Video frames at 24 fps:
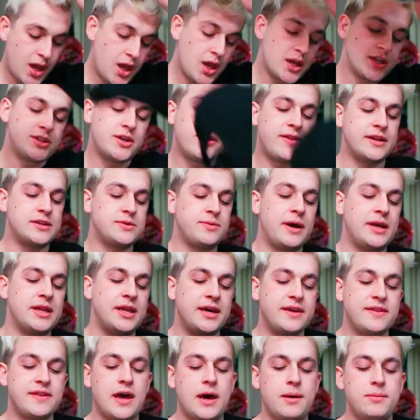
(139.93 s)
So that's why I
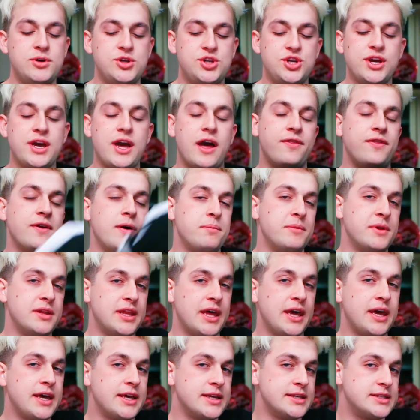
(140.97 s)
like them. You should get them. The
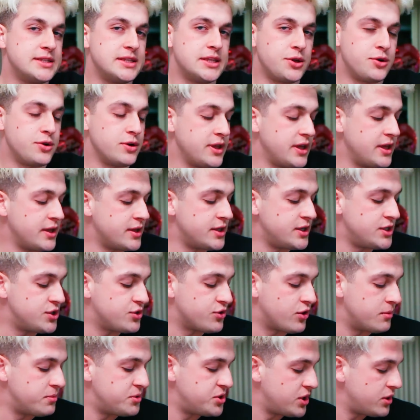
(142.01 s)
link is literally in the
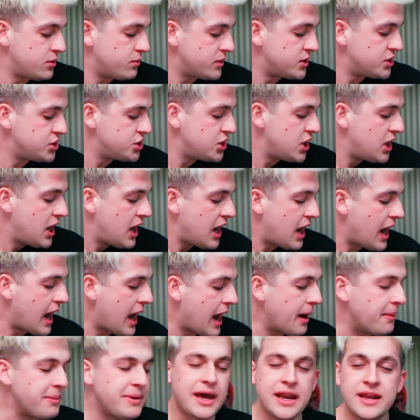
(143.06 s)
description, which
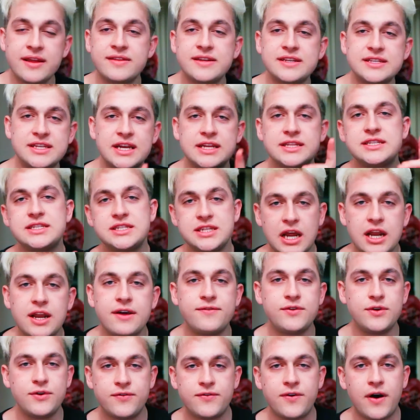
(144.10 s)
I'm getting the sense none
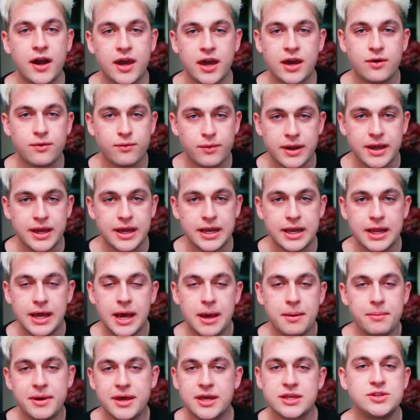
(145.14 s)
of you fucking read
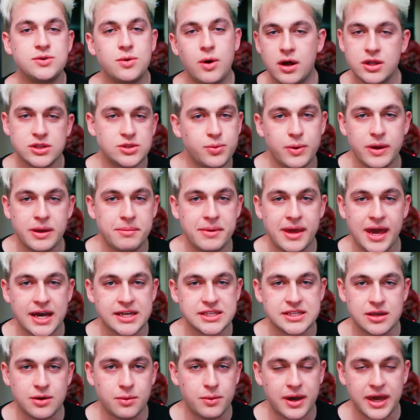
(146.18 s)
because you all tweet me
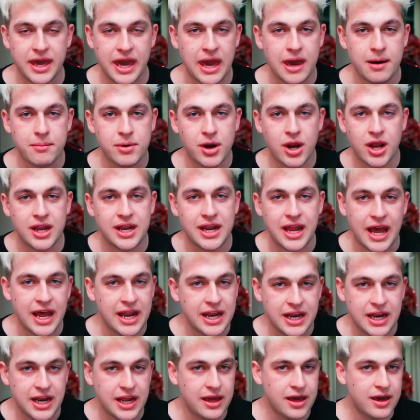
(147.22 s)
asking what camera and
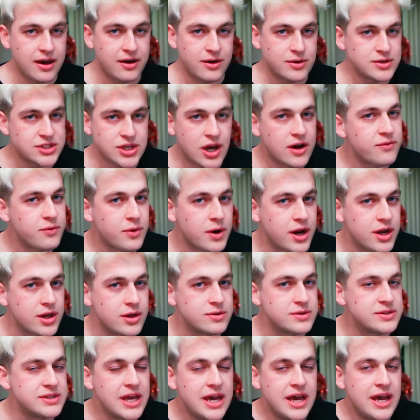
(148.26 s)
editing software I
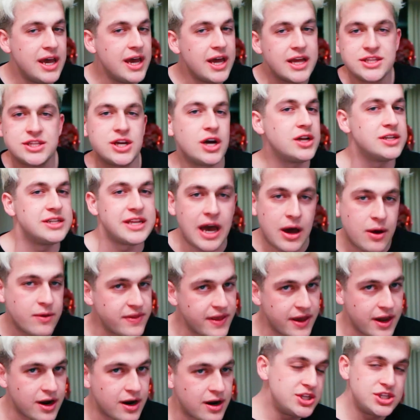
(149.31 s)
use. It's all down
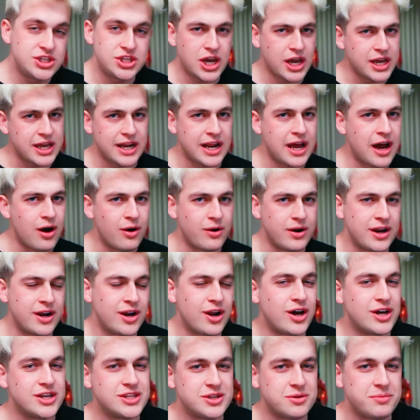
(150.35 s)
there. Check it out. And
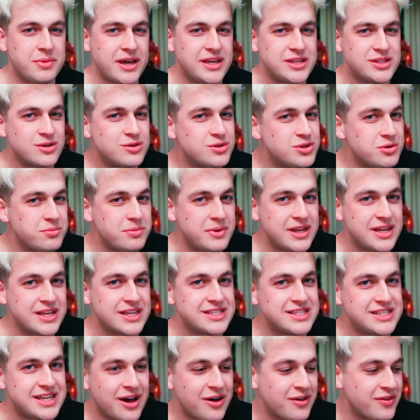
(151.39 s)
also my social media
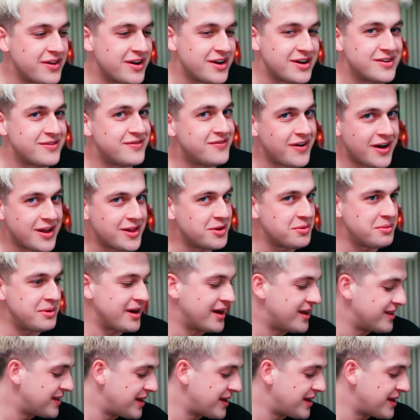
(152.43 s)
is down there. Follow me on